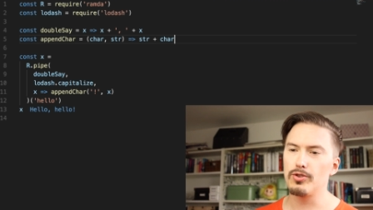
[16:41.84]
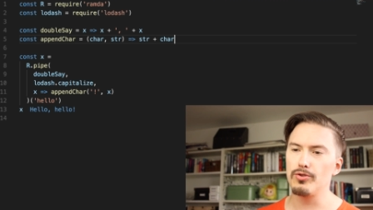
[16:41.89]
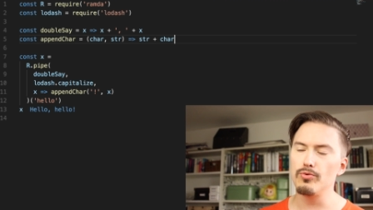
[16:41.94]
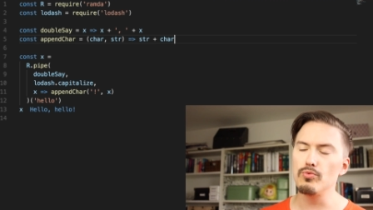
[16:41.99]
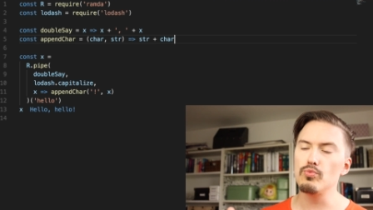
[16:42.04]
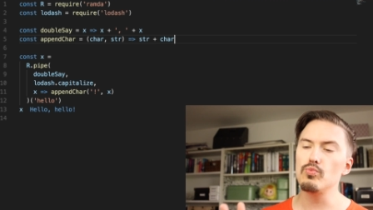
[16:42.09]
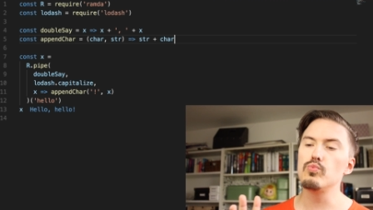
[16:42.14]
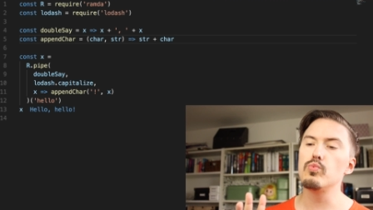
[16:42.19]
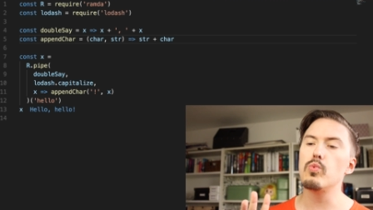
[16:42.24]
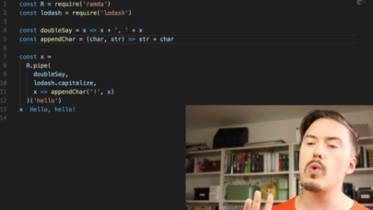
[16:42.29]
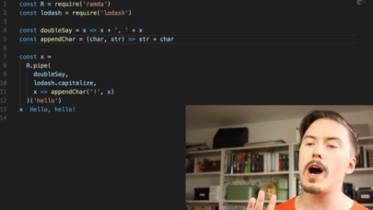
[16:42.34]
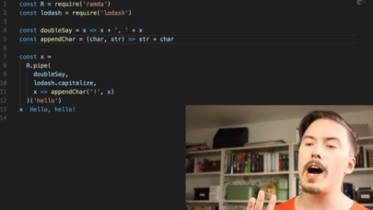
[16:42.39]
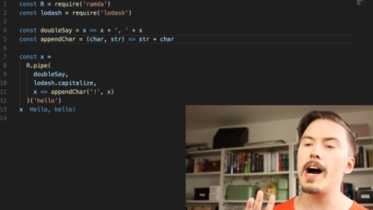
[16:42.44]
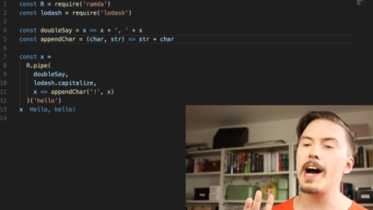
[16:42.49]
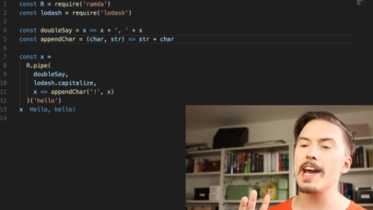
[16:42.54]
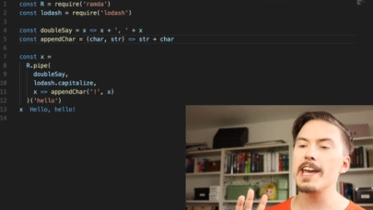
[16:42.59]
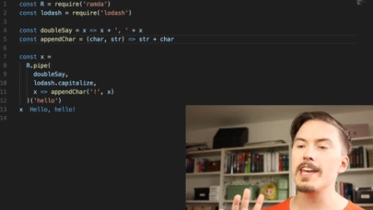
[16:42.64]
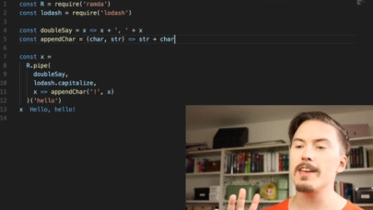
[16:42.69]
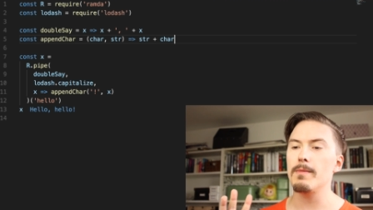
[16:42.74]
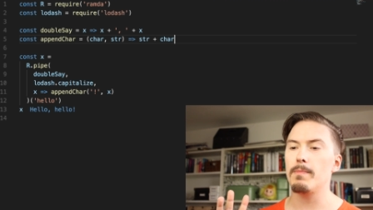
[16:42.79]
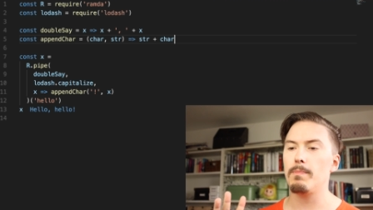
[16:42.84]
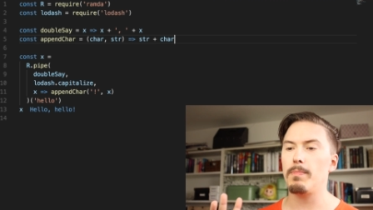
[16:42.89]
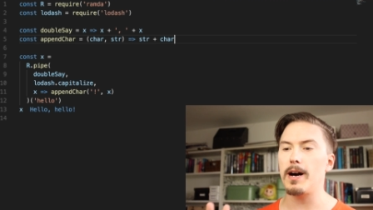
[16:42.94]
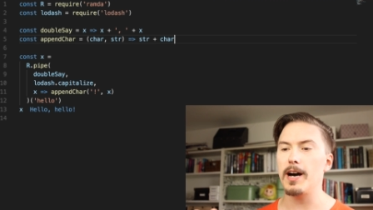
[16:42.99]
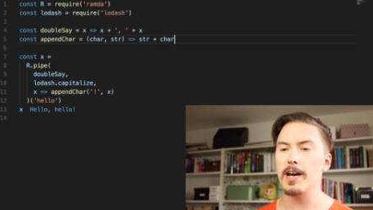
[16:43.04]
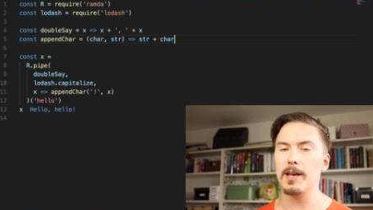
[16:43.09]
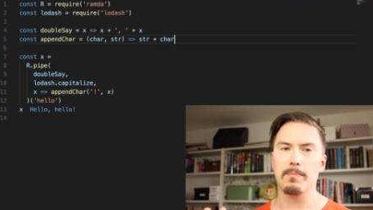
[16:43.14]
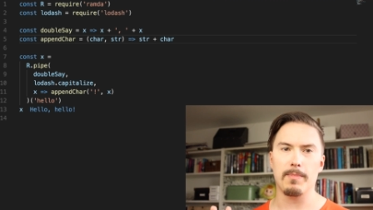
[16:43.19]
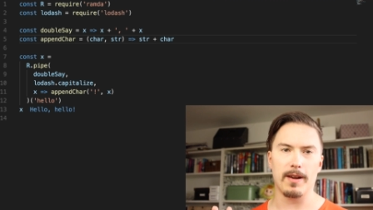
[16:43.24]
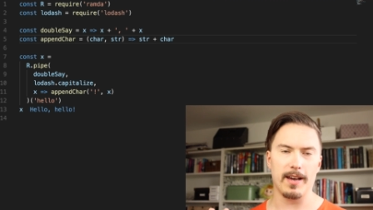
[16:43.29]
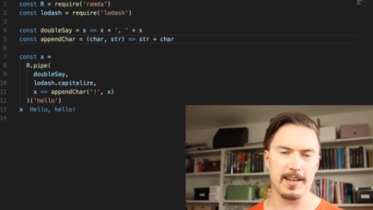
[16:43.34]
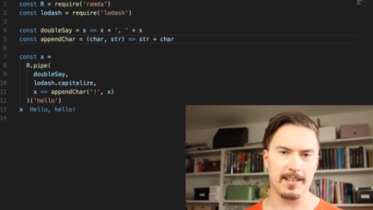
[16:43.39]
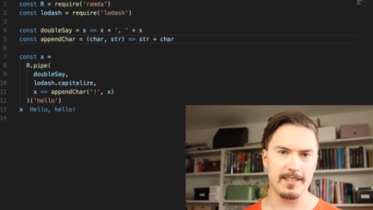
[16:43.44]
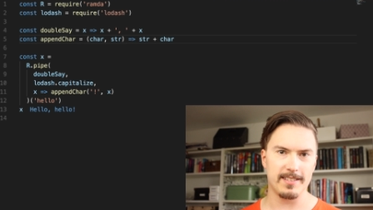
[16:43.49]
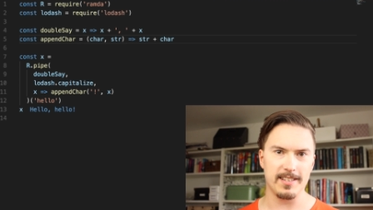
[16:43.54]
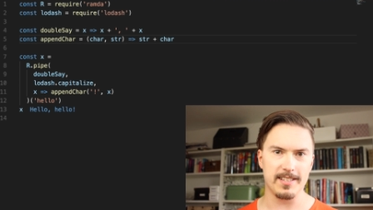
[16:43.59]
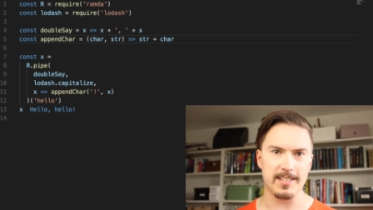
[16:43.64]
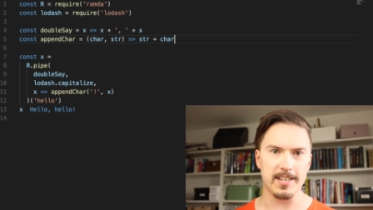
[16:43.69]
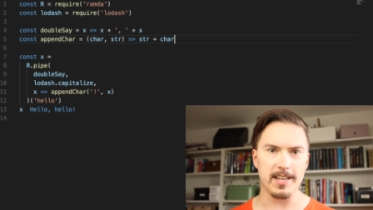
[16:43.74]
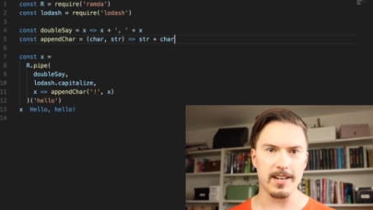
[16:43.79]
why
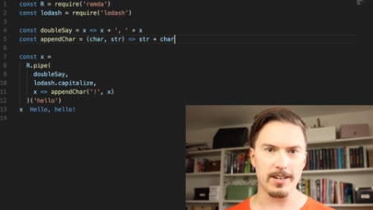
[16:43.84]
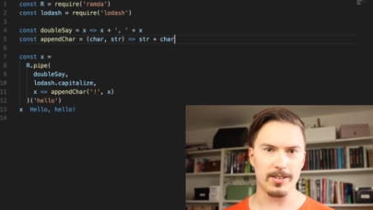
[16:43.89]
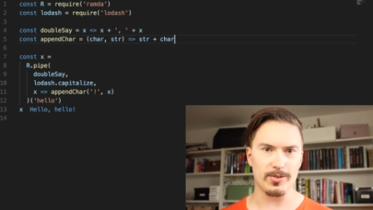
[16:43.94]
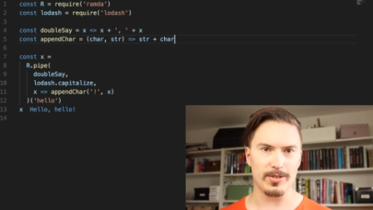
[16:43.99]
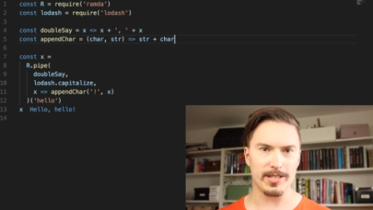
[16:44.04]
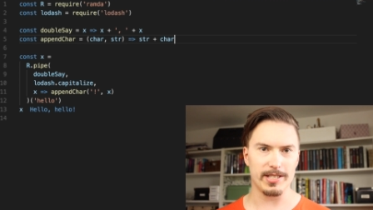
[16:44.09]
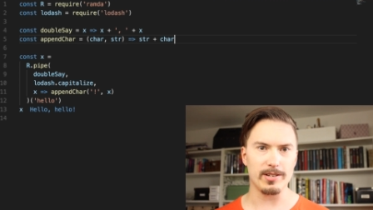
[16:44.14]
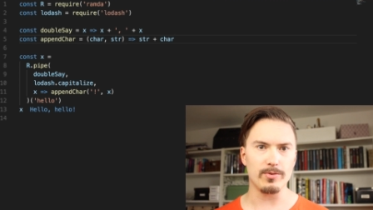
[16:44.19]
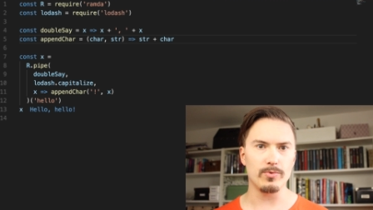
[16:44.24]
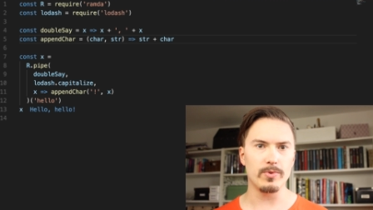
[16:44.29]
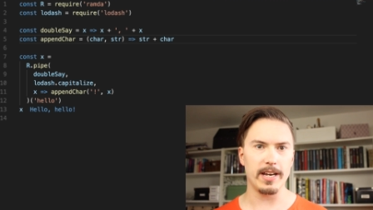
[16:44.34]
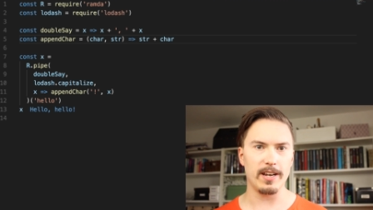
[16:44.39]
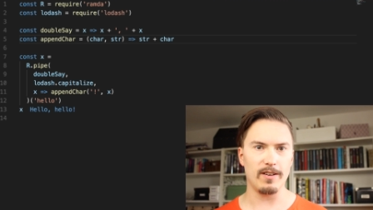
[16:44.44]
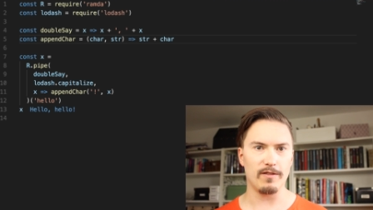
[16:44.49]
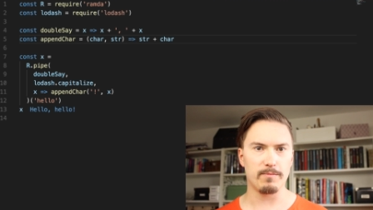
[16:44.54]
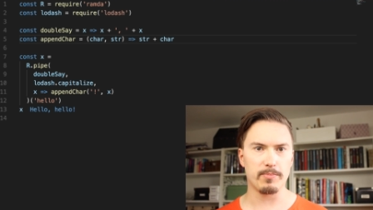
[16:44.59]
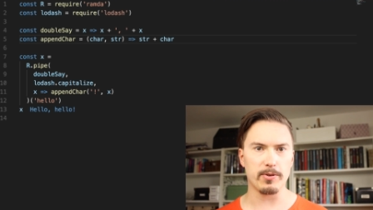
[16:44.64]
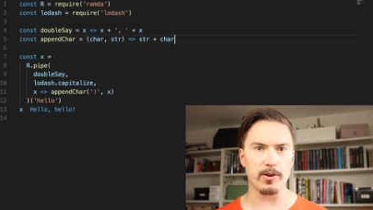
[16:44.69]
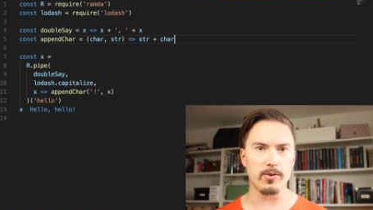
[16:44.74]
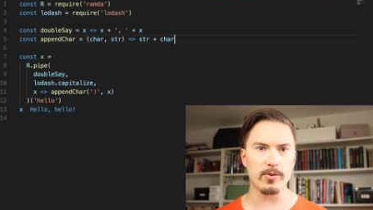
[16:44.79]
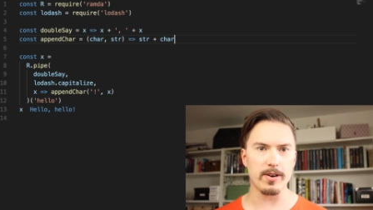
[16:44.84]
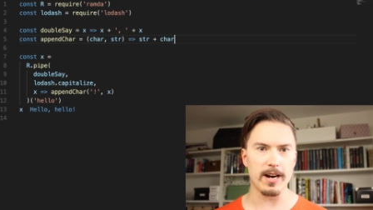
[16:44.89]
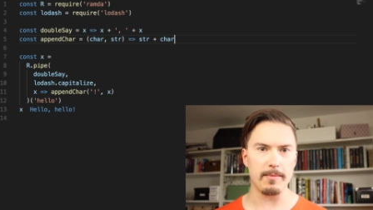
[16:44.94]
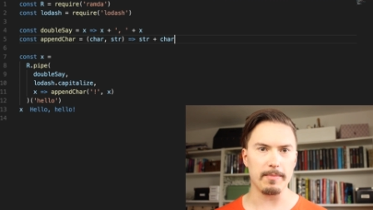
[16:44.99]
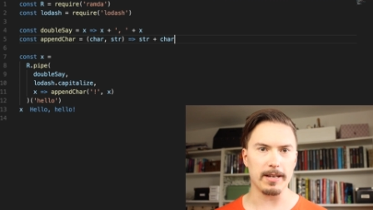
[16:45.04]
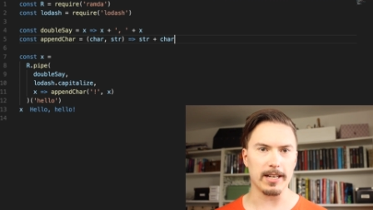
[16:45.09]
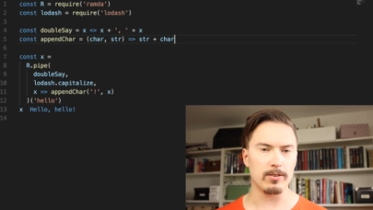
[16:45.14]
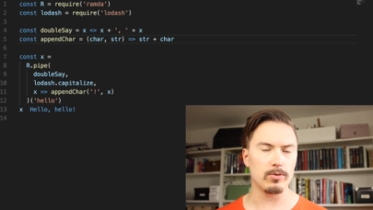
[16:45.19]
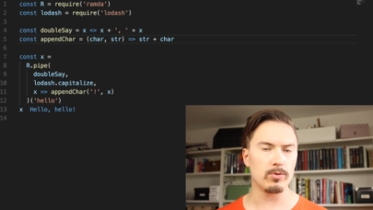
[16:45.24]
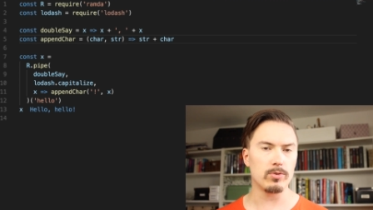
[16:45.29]
pipelines is an interesting way of programming,